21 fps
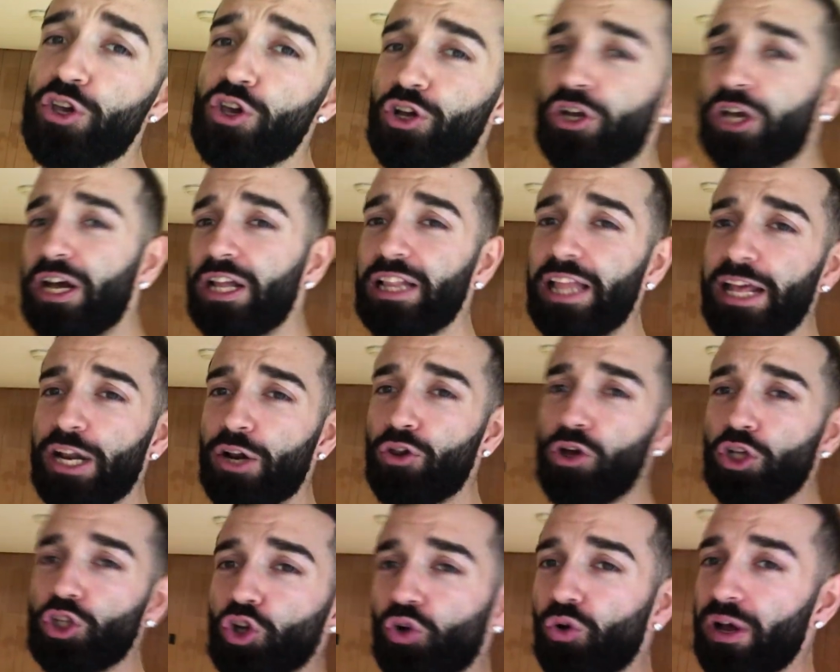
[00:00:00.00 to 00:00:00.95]
you can
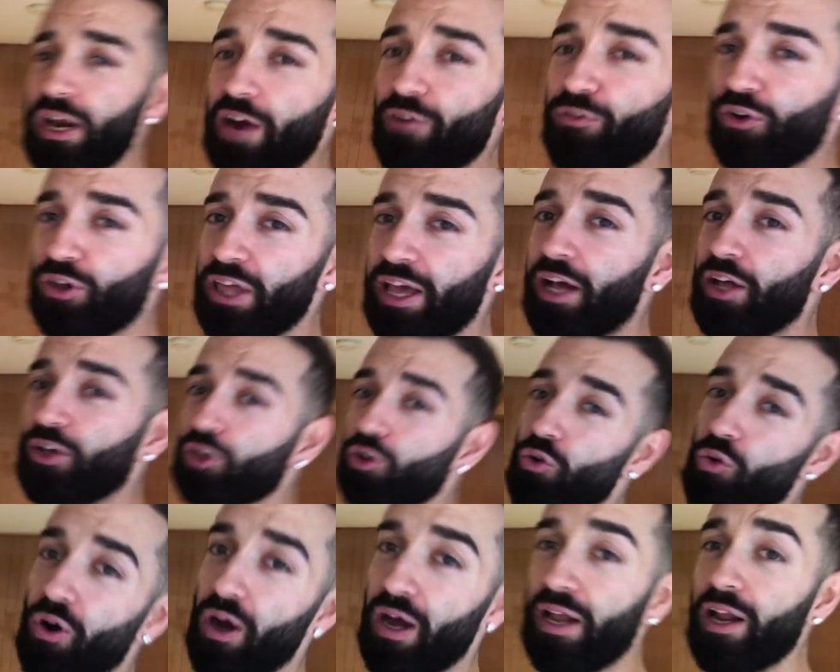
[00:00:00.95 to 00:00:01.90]
literally do whatever the hell
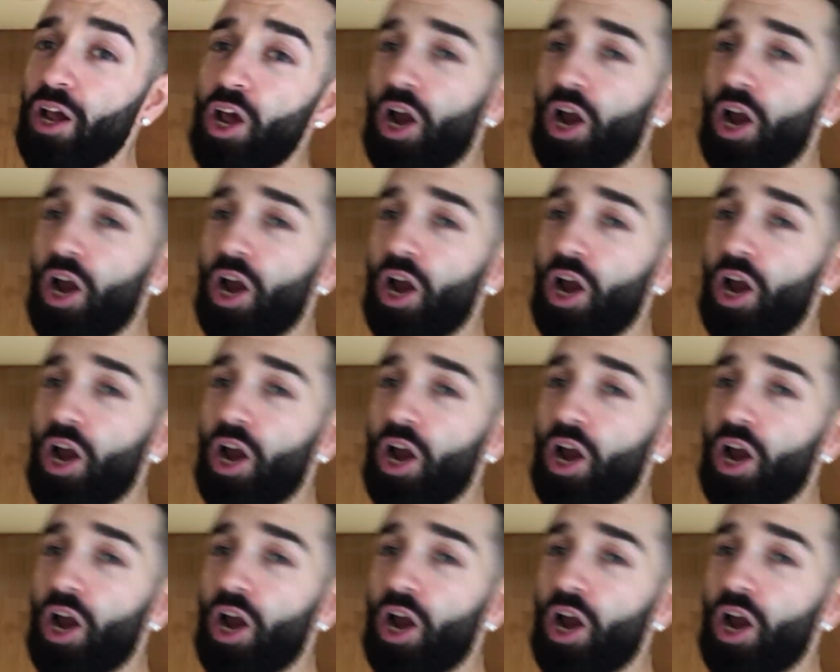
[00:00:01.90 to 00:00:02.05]
you want.